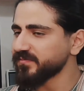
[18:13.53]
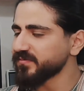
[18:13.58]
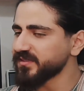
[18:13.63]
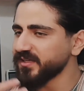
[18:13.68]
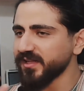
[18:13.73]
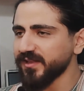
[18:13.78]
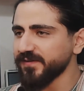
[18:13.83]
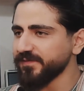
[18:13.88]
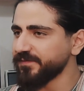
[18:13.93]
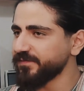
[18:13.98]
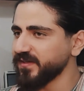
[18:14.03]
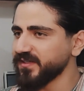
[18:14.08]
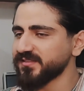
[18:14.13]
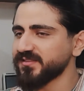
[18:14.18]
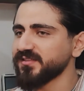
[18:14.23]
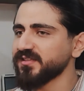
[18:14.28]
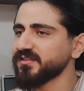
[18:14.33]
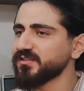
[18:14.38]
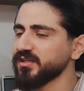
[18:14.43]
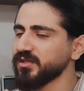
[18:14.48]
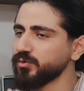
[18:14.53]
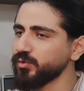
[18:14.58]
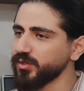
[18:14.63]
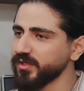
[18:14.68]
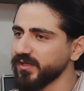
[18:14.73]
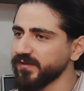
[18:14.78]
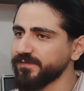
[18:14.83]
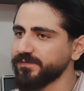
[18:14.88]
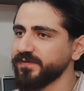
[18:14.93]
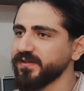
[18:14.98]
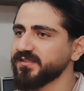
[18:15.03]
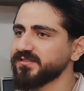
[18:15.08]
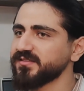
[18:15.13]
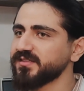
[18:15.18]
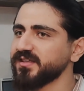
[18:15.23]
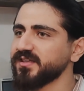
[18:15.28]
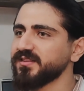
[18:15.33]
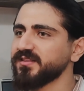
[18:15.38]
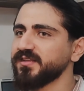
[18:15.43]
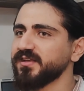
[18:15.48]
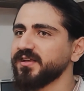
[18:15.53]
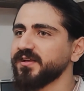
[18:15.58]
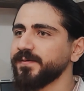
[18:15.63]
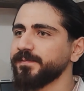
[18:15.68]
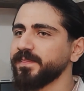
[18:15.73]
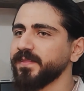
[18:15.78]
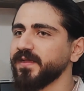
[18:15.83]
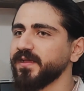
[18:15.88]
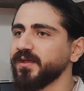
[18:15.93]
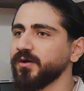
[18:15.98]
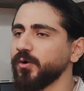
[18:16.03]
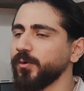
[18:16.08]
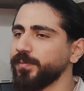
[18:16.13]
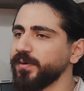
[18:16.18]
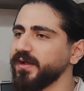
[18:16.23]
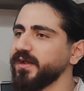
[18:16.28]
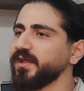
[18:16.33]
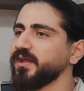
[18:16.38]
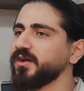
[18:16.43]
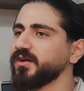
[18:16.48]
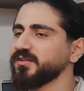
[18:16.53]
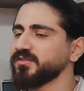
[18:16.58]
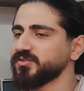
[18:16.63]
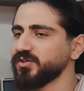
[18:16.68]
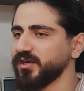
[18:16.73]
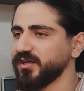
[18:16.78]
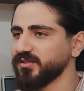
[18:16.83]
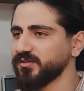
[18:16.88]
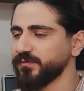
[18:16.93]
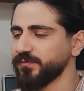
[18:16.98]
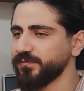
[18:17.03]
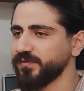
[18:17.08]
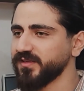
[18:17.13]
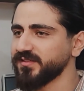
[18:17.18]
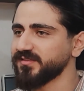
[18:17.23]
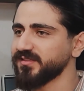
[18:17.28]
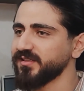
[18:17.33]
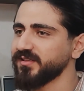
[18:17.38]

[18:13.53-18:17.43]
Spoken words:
really fixed it. The Google fixed it. The OpenAI trying to fix